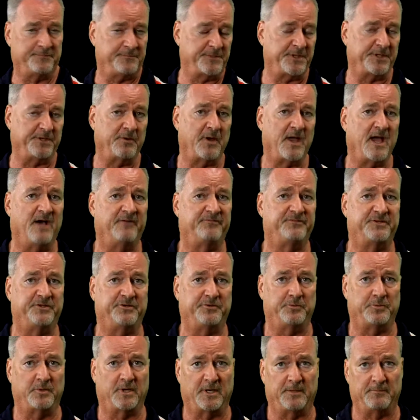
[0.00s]
you have
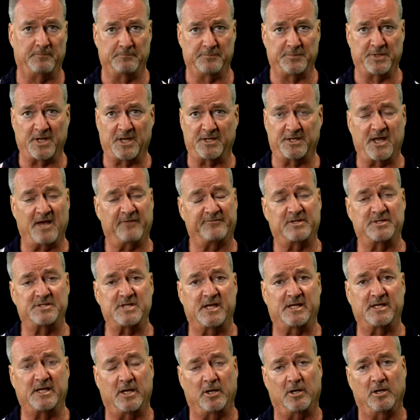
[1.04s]
to
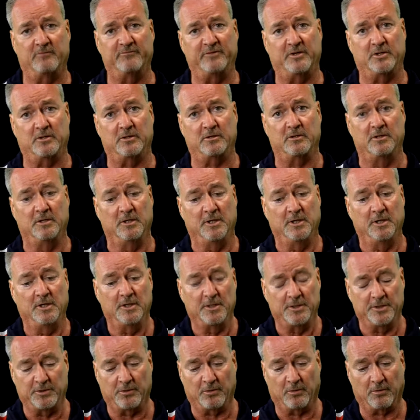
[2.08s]
take care of your
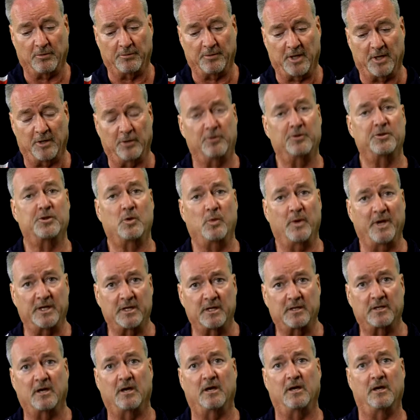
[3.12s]

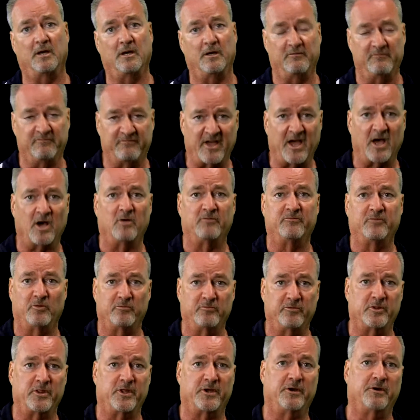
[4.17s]
earthquake valve
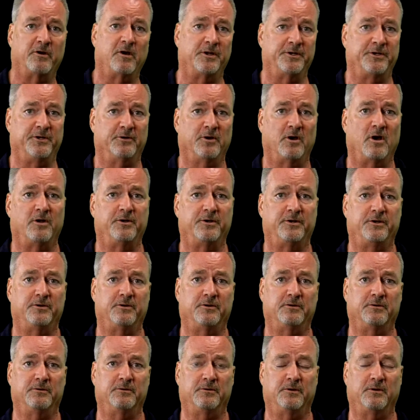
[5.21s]
over there on
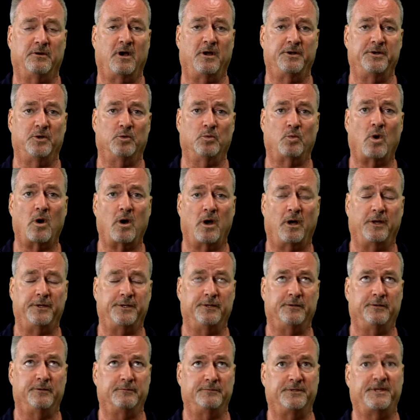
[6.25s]

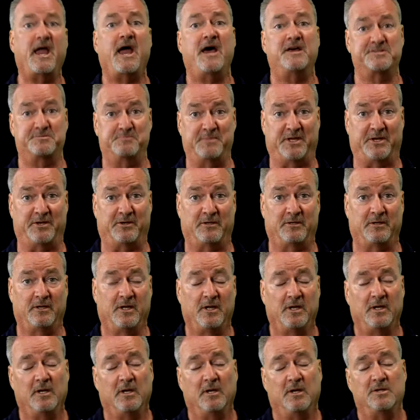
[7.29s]
your gas meter.
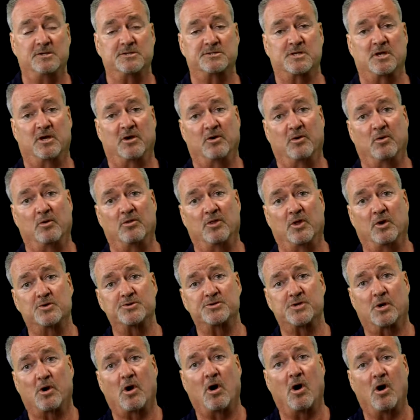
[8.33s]
So
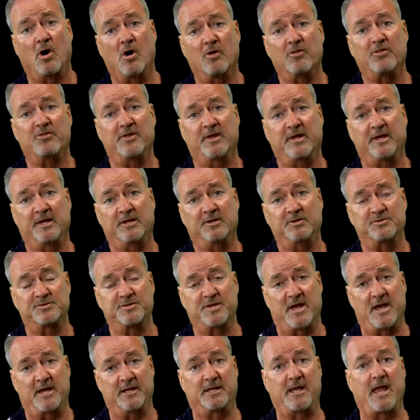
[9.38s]
those are all things
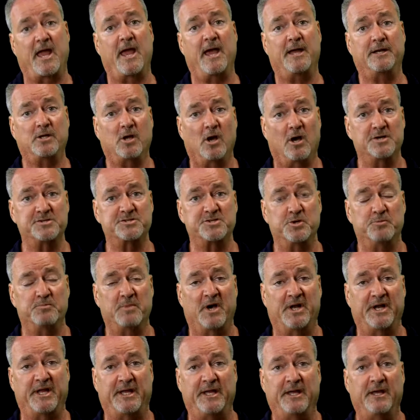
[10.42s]
that can cost you
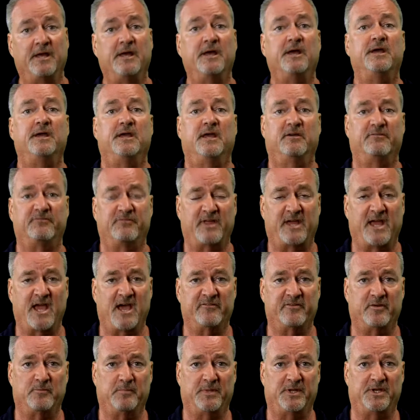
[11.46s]
money if they
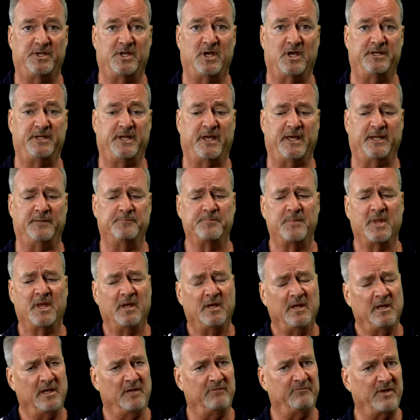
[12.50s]
haven't been done yet.
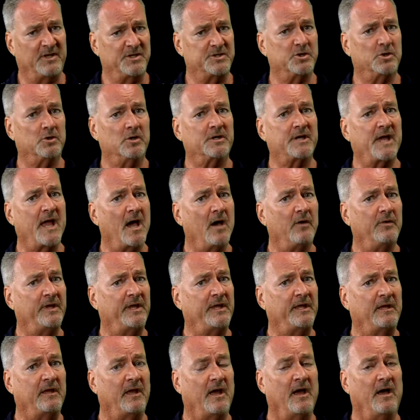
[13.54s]
In Ventura
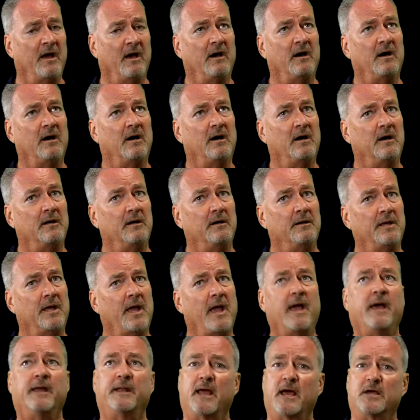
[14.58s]
County,
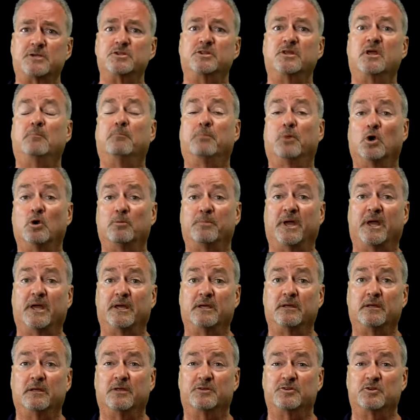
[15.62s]
and actually in
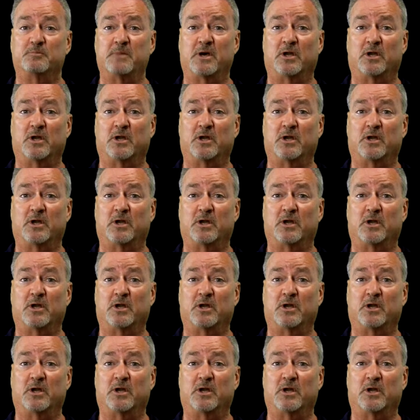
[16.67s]
Burbank, as a